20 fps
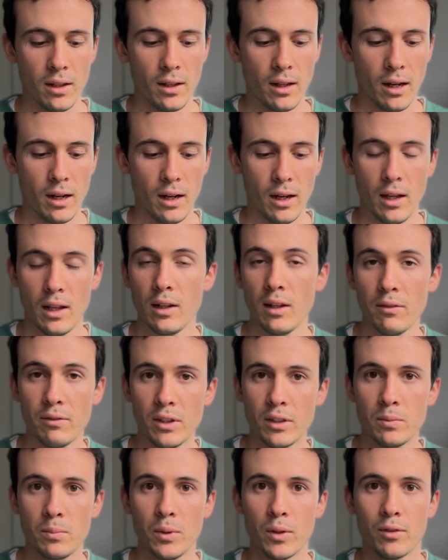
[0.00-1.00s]
I love
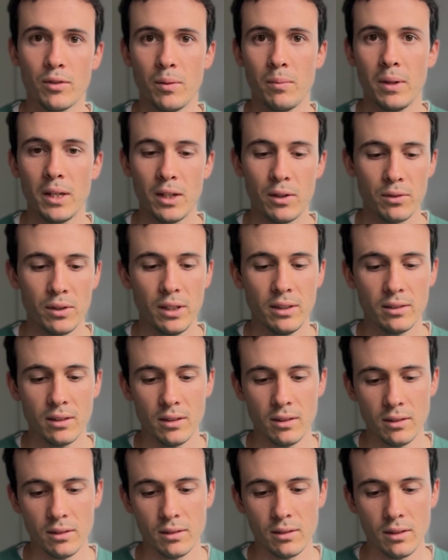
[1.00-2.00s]
this book for many
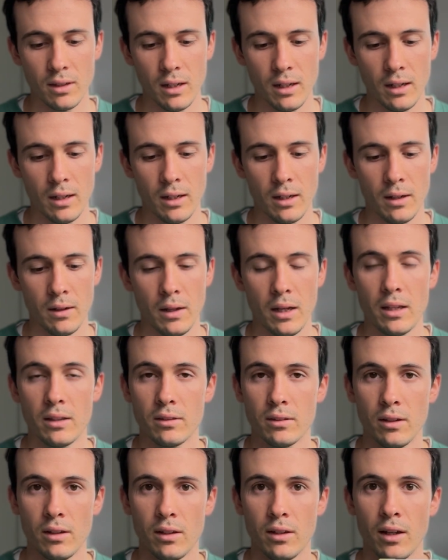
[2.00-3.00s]
reasons.
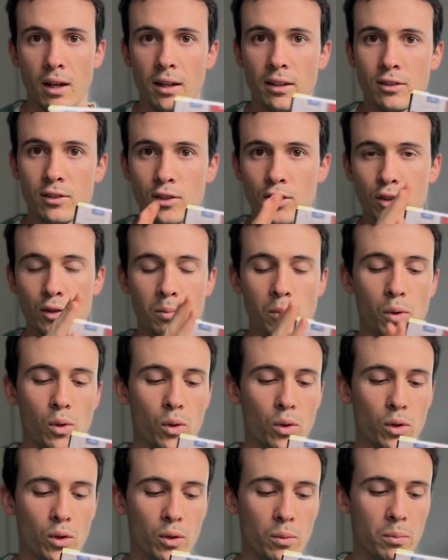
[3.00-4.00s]
It's a nice
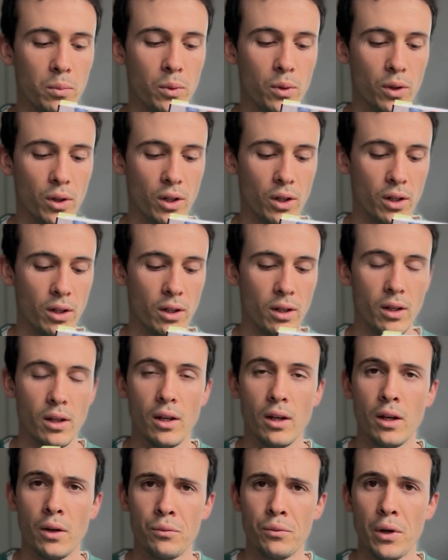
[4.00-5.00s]
small book,
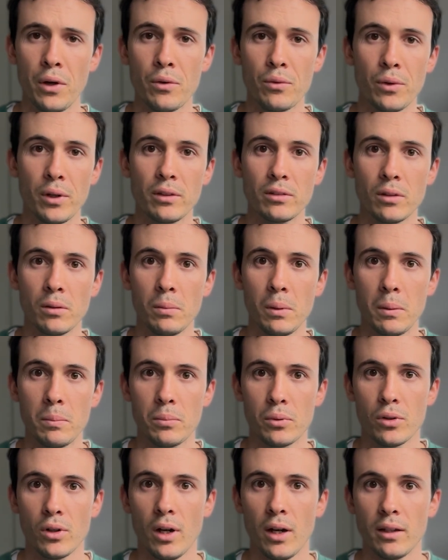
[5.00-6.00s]
very reasonably
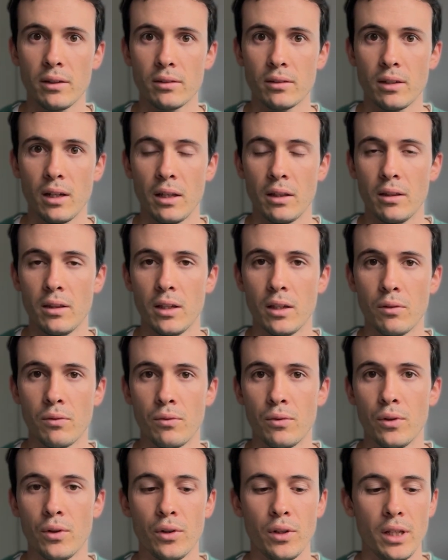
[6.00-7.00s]
priced, I think,
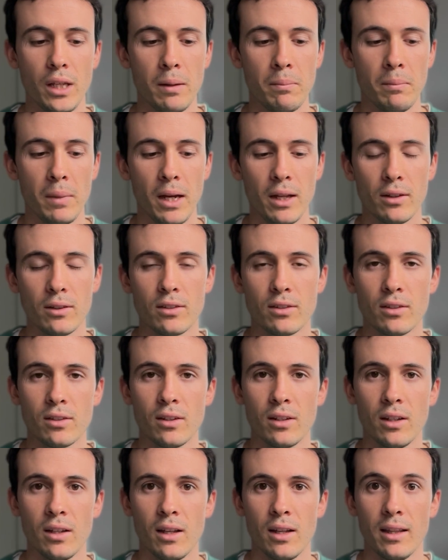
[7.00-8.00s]
for the amount
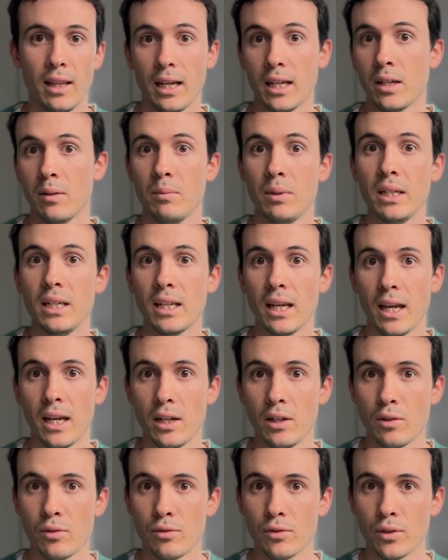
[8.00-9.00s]
that can be
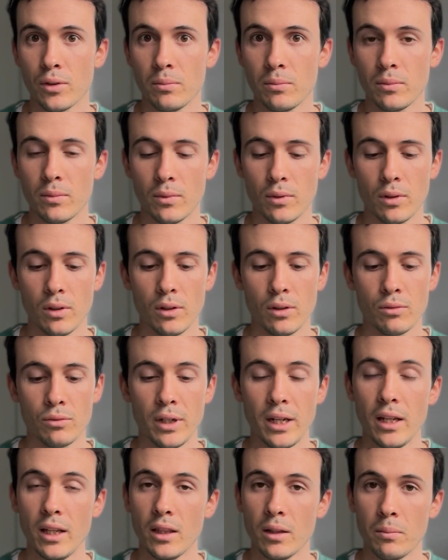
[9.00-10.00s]
gained from
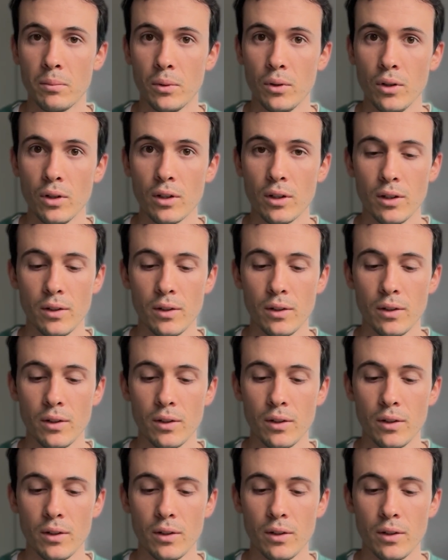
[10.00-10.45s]
reading the book.